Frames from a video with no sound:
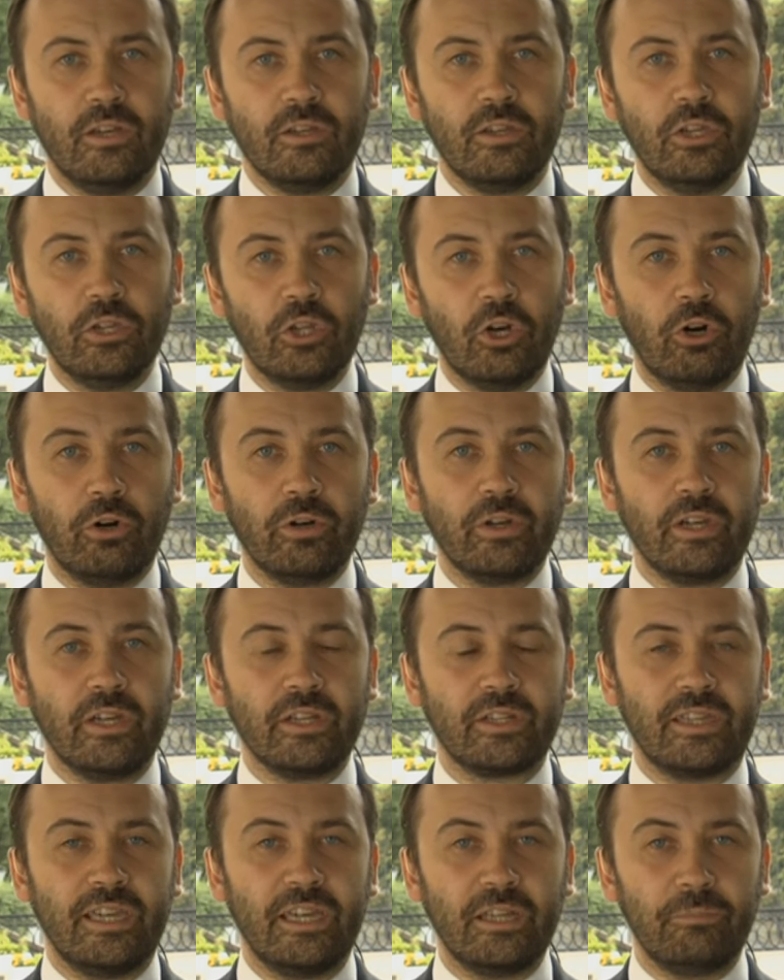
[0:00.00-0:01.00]
You know,
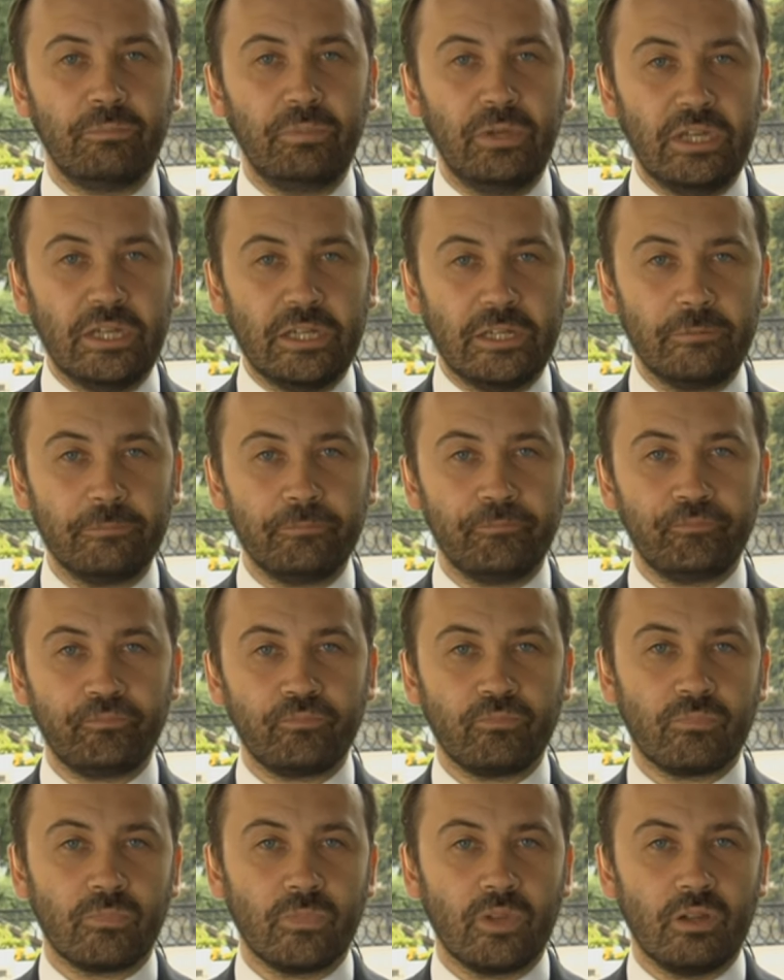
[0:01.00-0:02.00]
it can be a
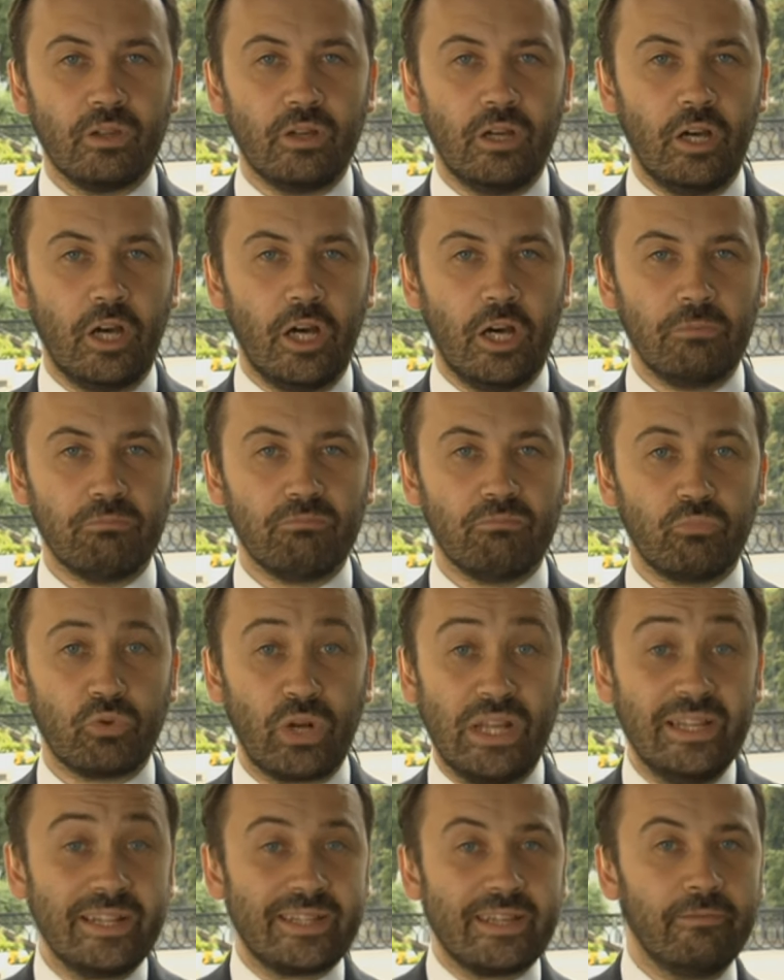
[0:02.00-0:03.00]
um,
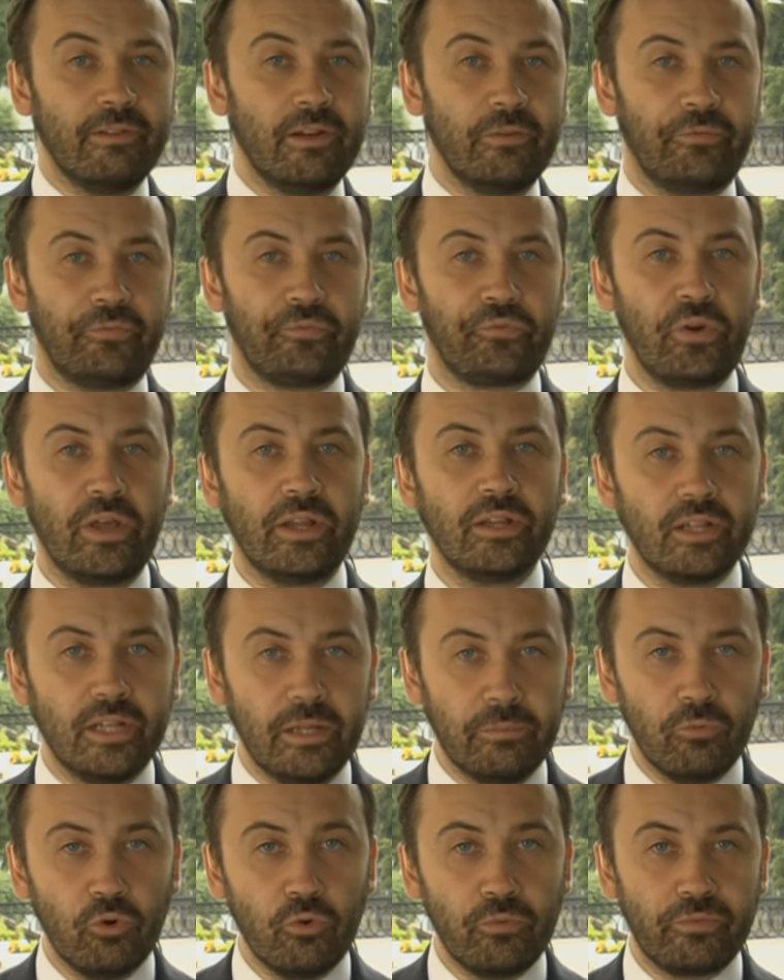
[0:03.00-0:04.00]
relatively
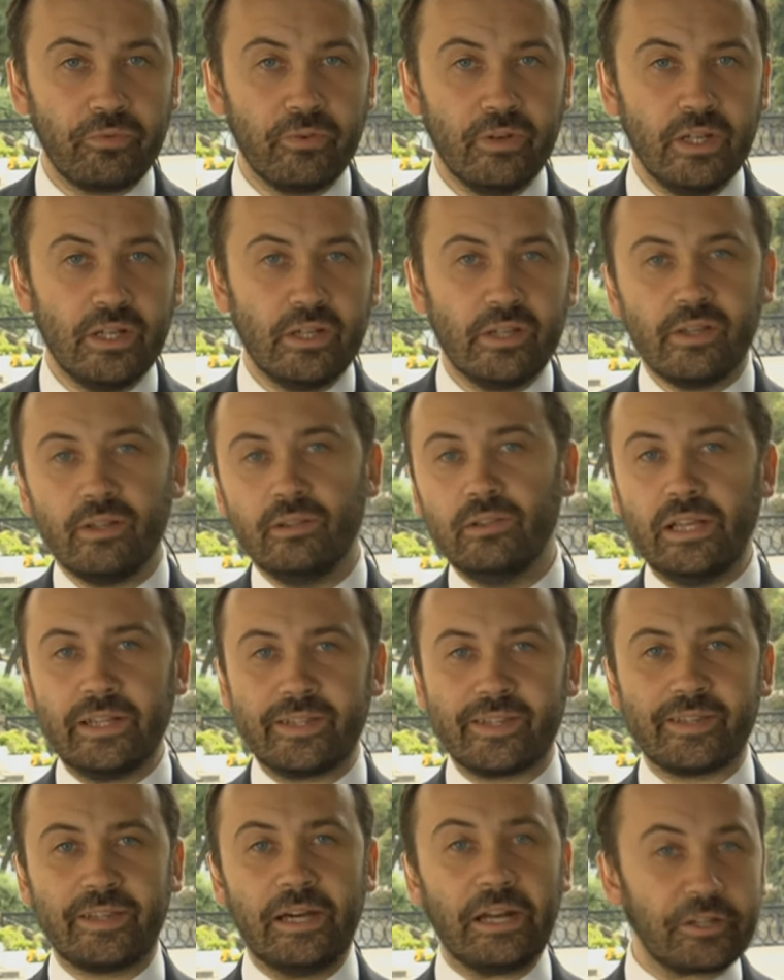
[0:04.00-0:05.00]
friendly move
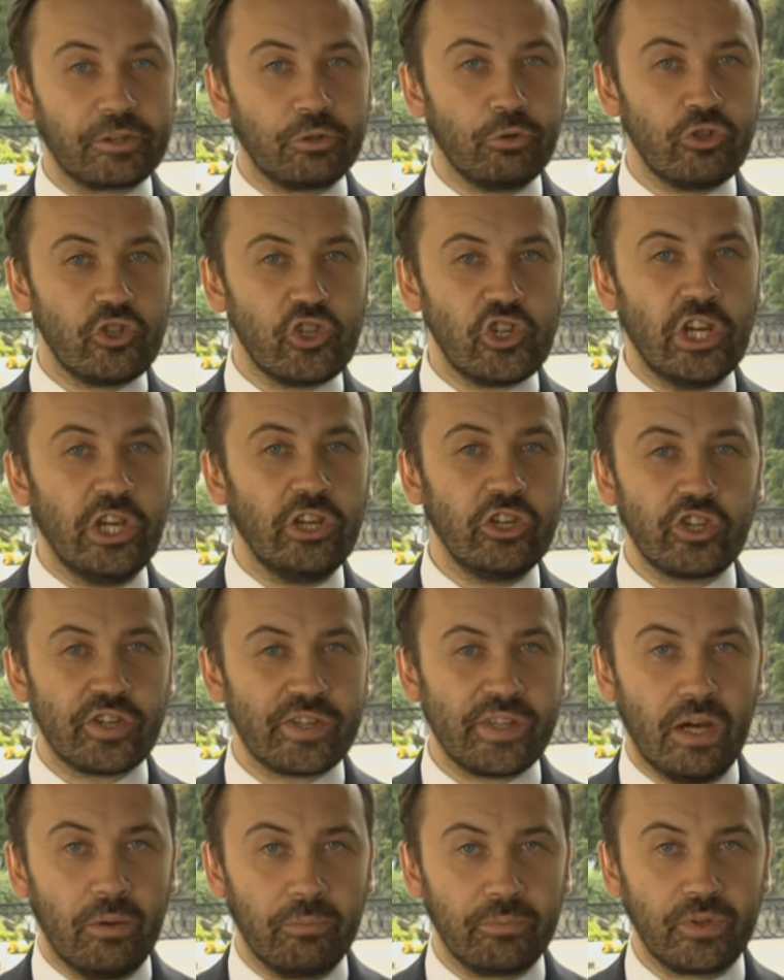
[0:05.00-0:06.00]
let's start to
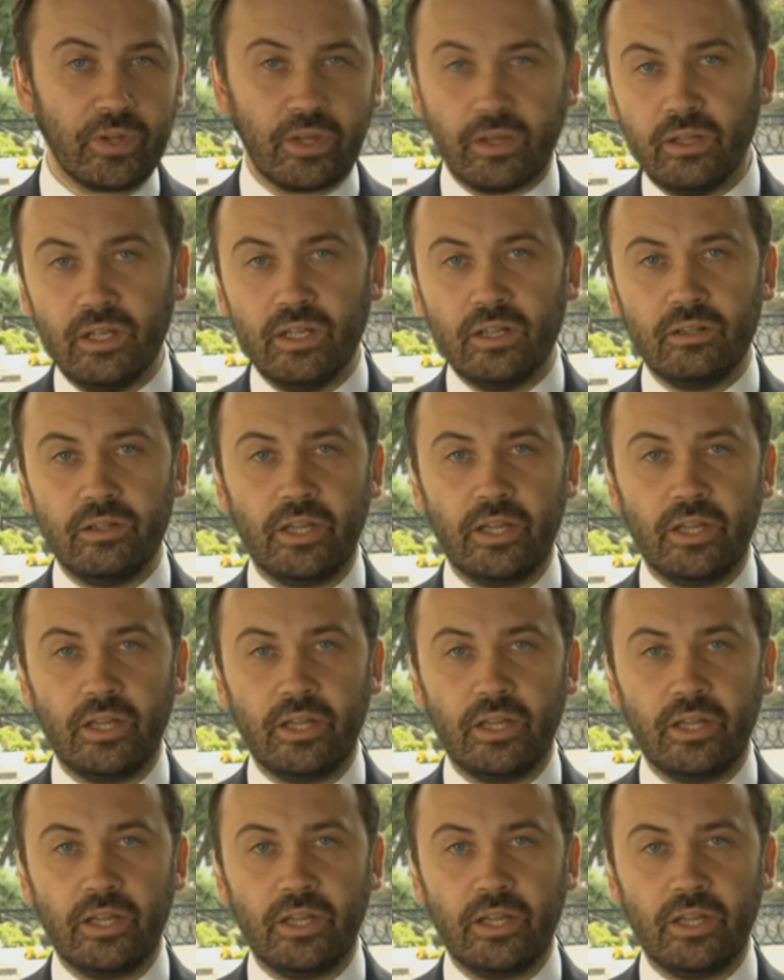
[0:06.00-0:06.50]
change something.